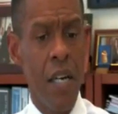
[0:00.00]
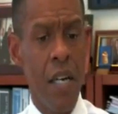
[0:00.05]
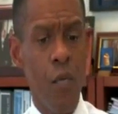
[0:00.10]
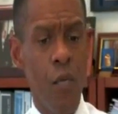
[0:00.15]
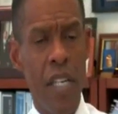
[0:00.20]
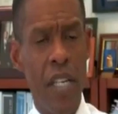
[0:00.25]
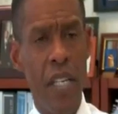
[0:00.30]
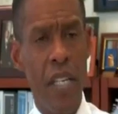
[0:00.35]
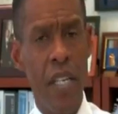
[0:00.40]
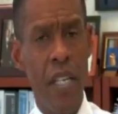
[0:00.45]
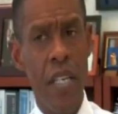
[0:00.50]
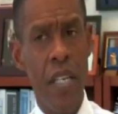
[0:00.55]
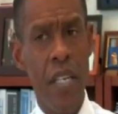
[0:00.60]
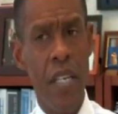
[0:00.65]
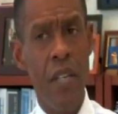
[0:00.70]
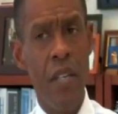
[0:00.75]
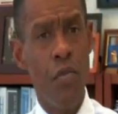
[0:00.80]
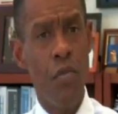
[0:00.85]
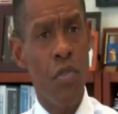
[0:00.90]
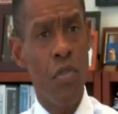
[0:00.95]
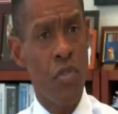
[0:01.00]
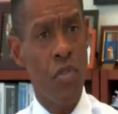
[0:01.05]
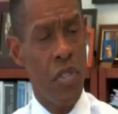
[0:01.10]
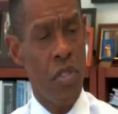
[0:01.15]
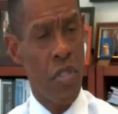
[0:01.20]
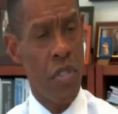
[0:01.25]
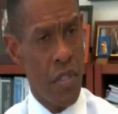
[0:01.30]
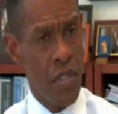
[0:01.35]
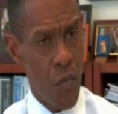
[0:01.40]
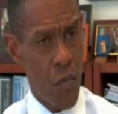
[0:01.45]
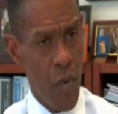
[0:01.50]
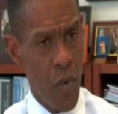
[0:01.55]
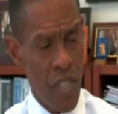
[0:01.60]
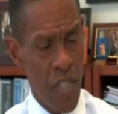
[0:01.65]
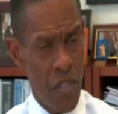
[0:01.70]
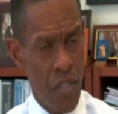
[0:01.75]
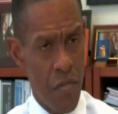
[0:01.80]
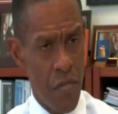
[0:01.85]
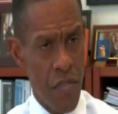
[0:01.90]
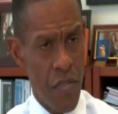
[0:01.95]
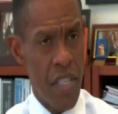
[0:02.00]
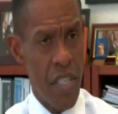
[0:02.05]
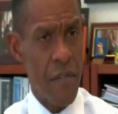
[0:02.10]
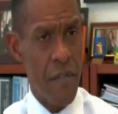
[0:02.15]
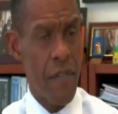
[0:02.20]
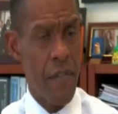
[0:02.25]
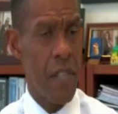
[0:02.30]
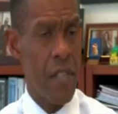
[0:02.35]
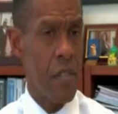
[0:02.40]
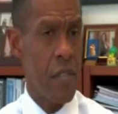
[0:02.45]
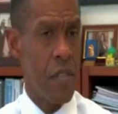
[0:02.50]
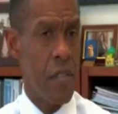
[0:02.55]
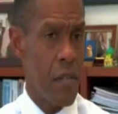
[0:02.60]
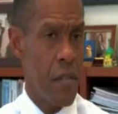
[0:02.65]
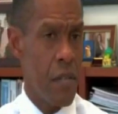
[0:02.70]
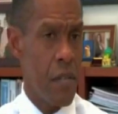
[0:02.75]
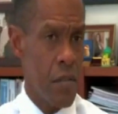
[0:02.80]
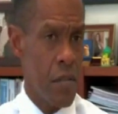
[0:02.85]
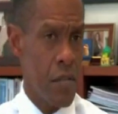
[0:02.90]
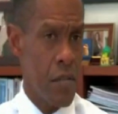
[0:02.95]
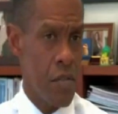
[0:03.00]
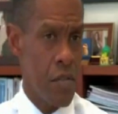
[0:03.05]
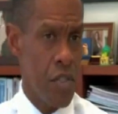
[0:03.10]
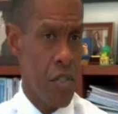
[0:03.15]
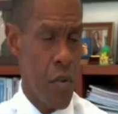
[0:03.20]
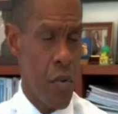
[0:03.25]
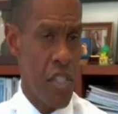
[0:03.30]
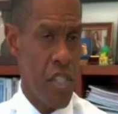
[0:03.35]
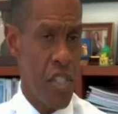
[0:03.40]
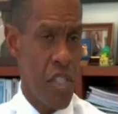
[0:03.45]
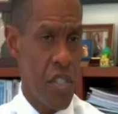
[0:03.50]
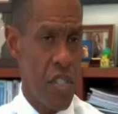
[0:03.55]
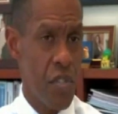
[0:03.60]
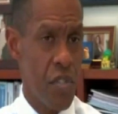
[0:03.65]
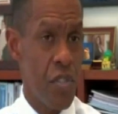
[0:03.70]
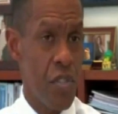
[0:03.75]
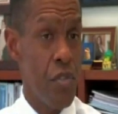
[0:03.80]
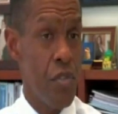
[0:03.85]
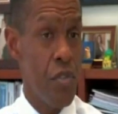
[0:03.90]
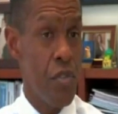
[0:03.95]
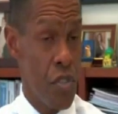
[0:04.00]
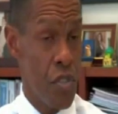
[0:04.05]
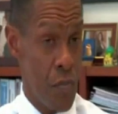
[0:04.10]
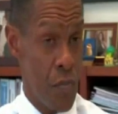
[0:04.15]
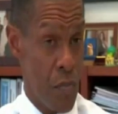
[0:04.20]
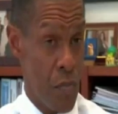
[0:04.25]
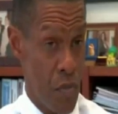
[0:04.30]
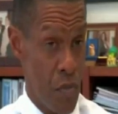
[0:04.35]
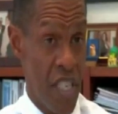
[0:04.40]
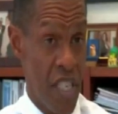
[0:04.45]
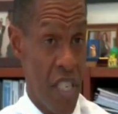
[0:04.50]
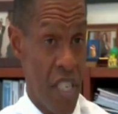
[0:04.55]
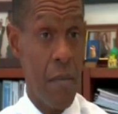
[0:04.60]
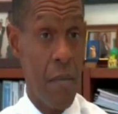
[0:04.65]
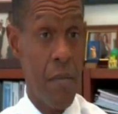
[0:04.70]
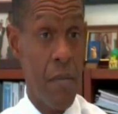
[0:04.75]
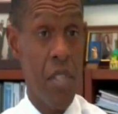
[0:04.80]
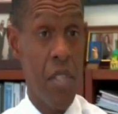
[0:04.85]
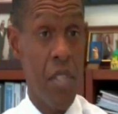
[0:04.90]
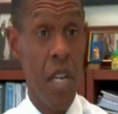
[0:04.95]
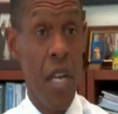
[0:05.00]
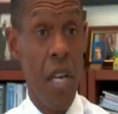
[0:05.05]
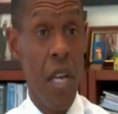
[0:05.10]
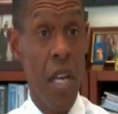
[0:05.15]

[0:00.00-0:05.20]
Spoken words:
when he went to 3 different Jewish institutions, museums,